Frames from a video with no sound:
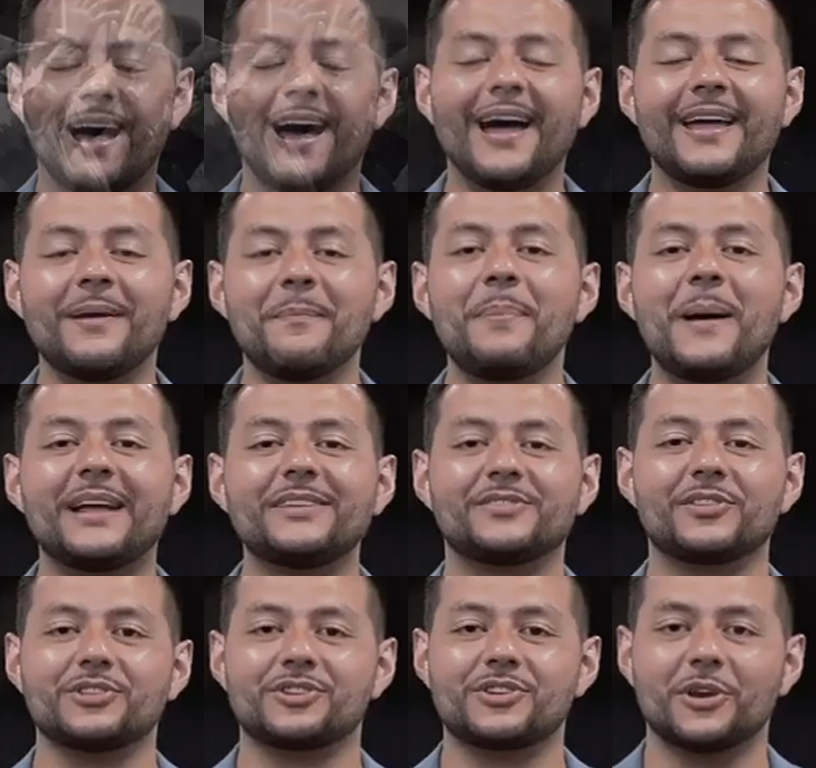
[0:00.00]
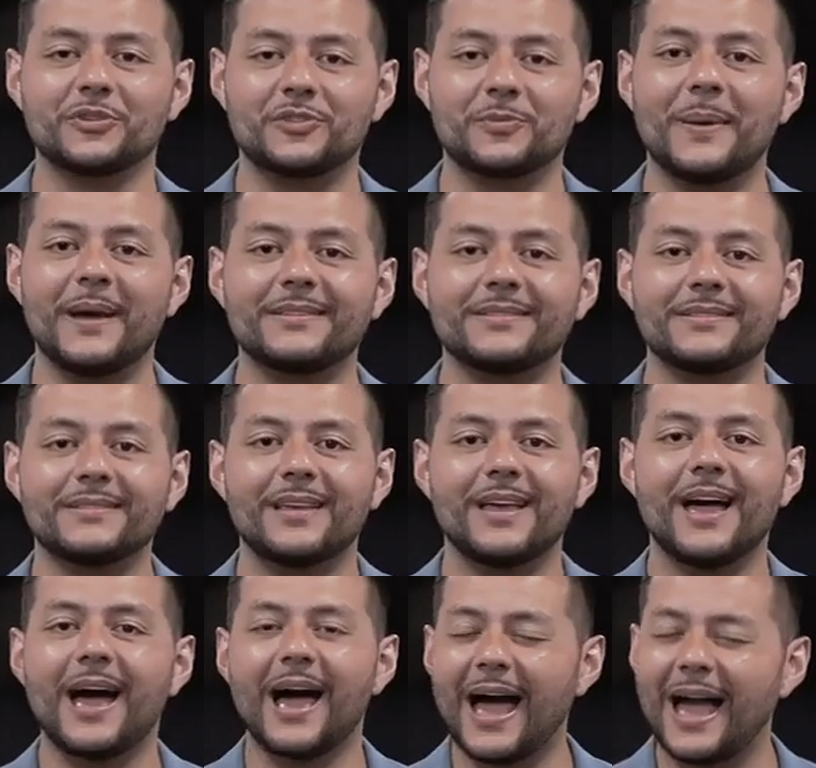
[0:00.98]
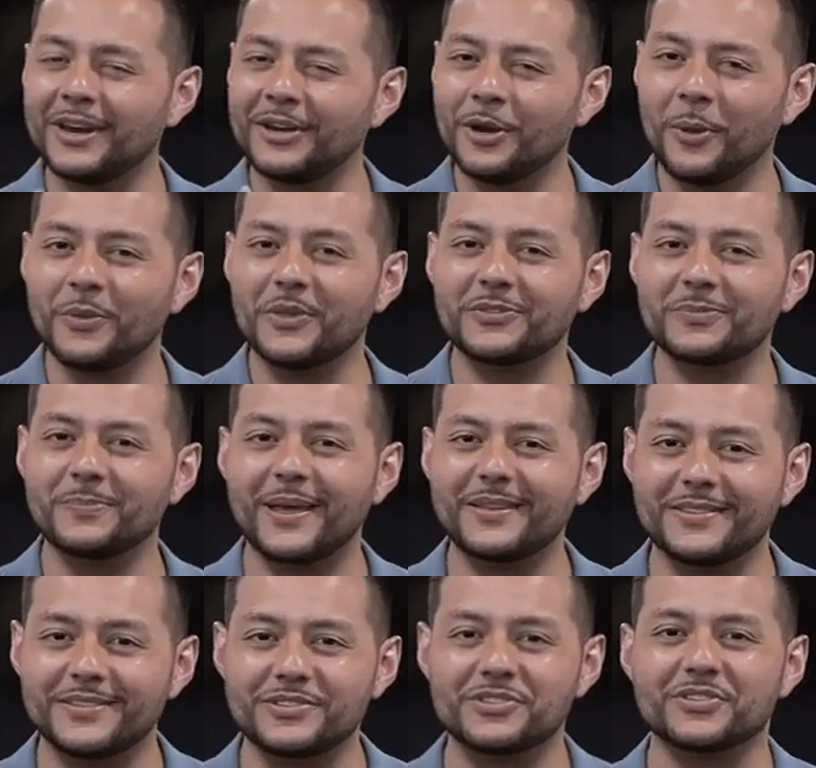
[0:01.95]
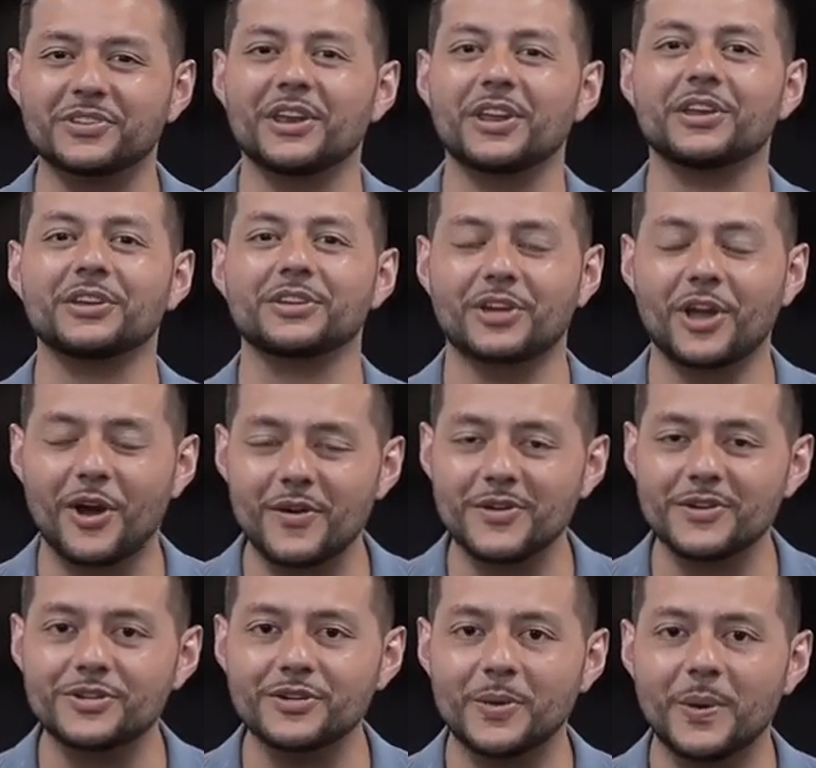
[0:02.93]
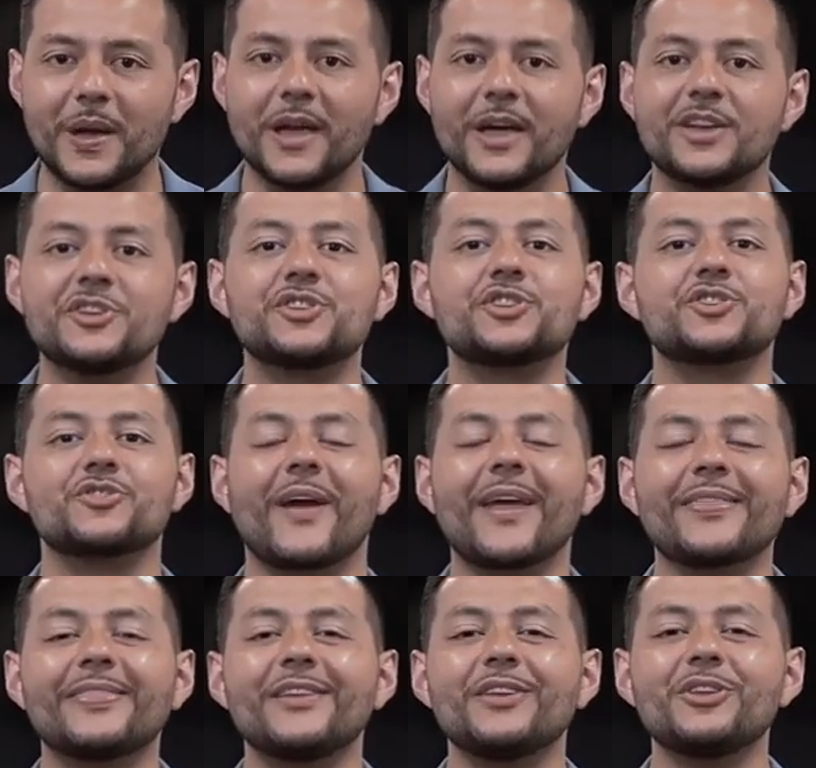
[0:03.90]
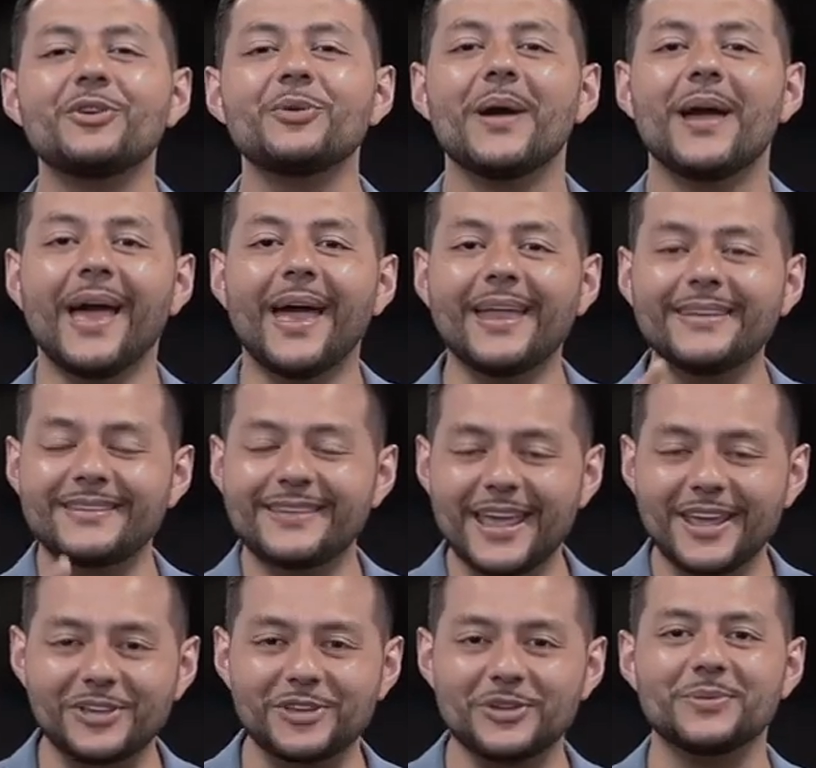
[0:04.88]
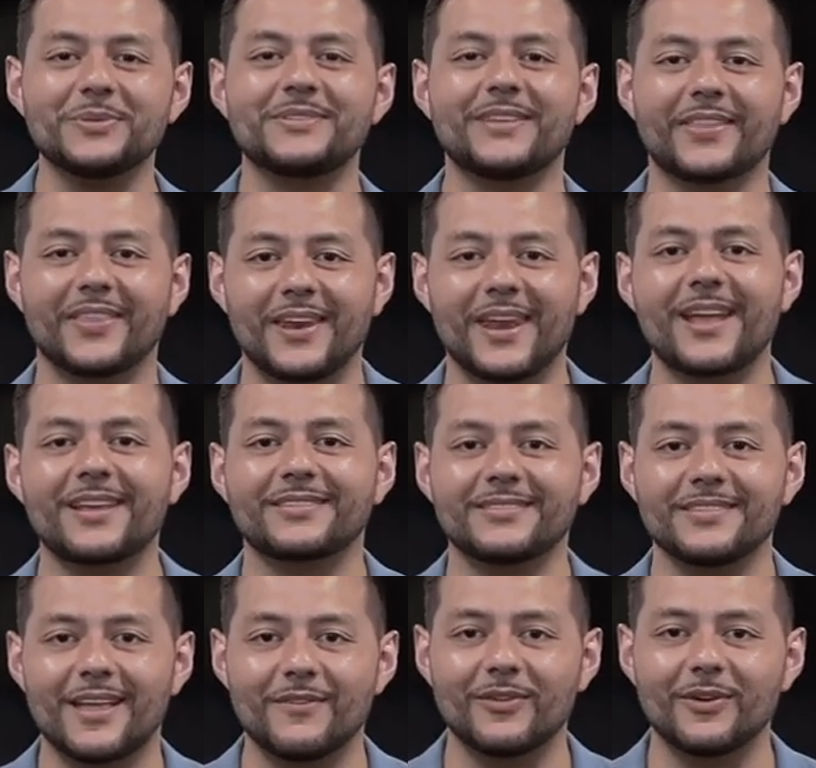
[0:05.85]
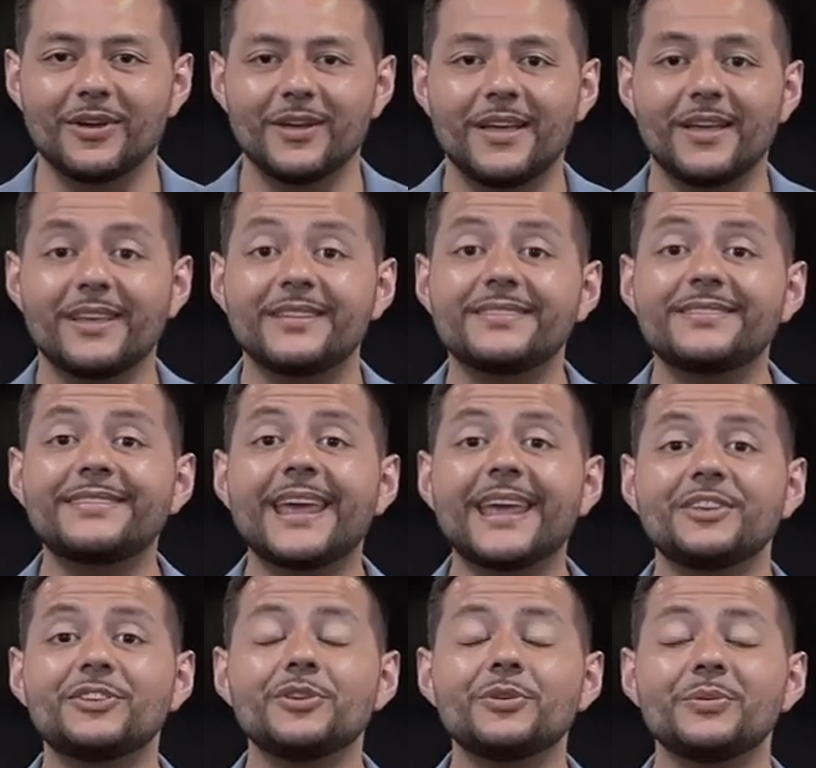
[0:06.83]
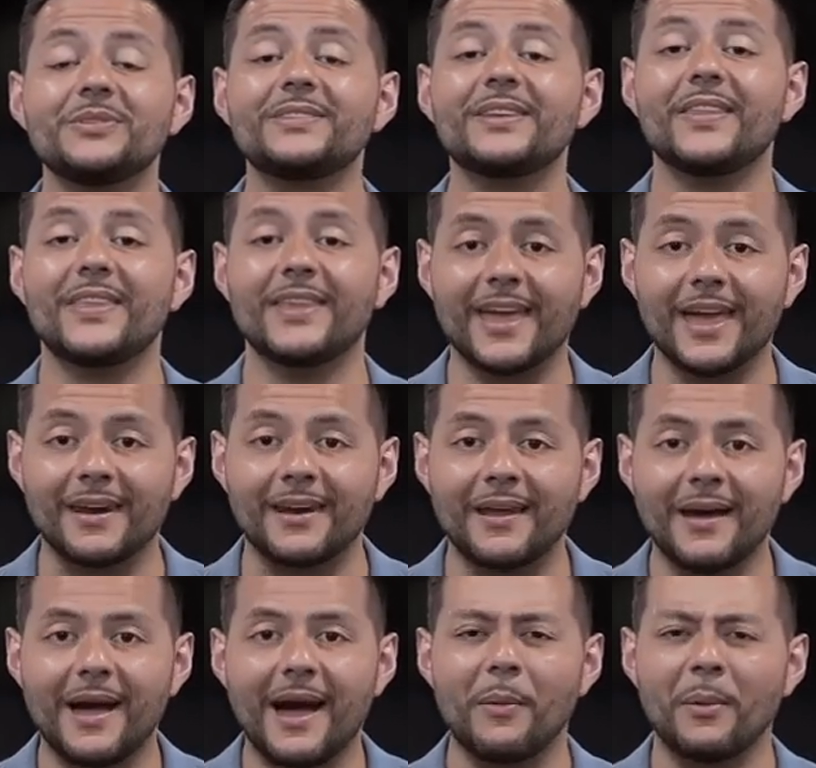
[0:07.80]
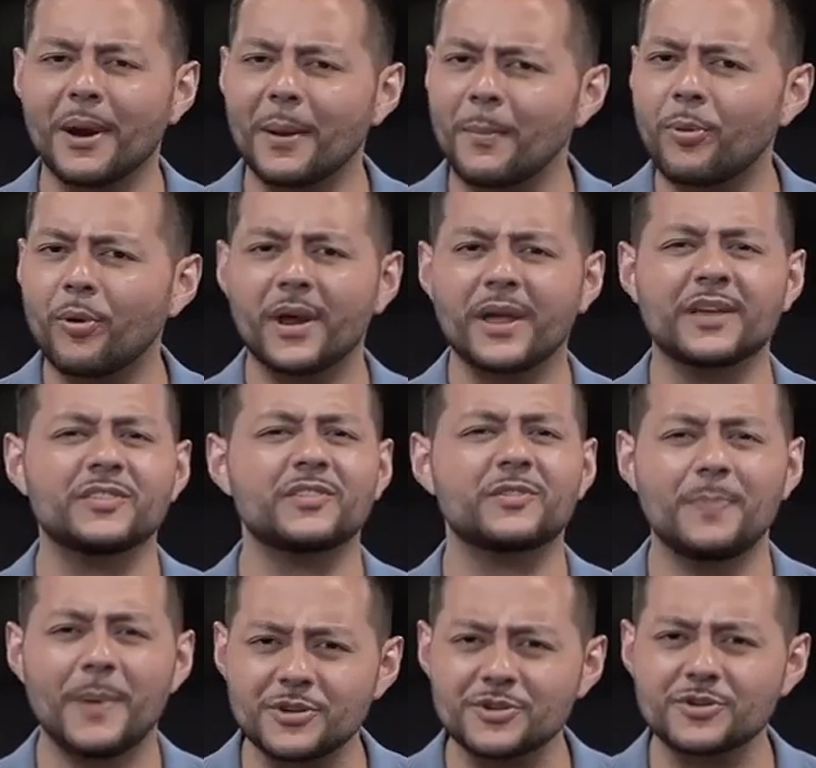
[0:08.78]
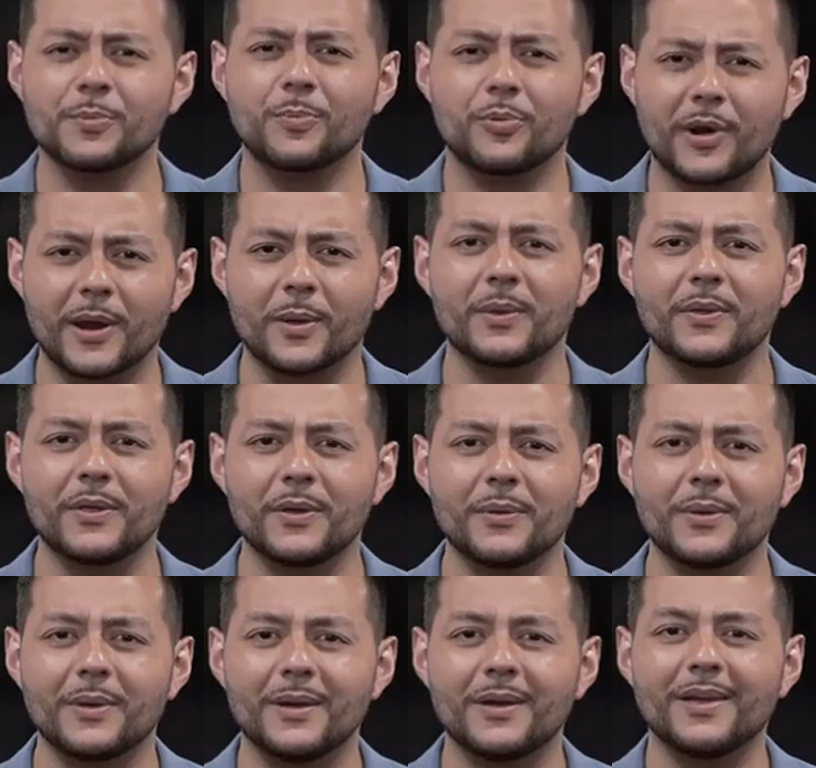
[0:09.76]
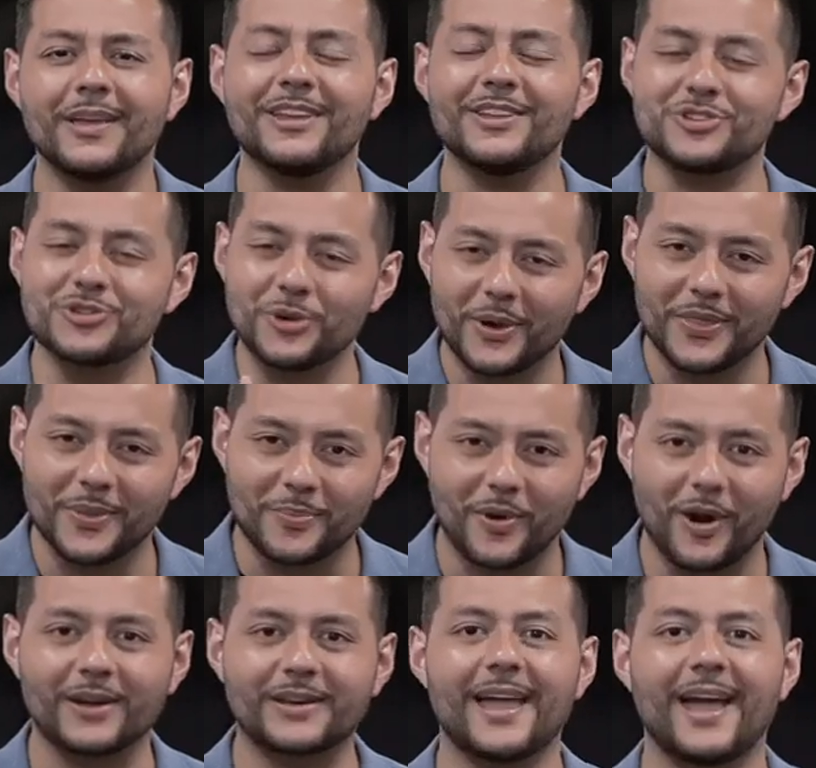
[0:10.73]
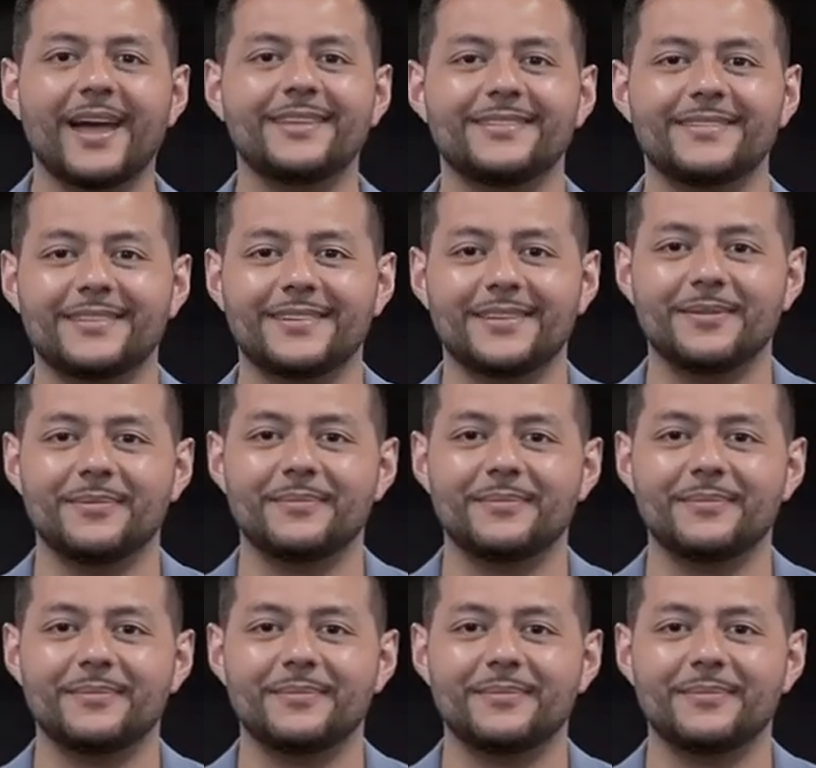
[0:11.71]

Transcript: Hi, I'm Pastor Joe Spence. I know this message is going to encourage you, strengthen you, and take you to the next level. Stay tuned to the end. I want to pray a special prayer with you. Enjoy the broadcast.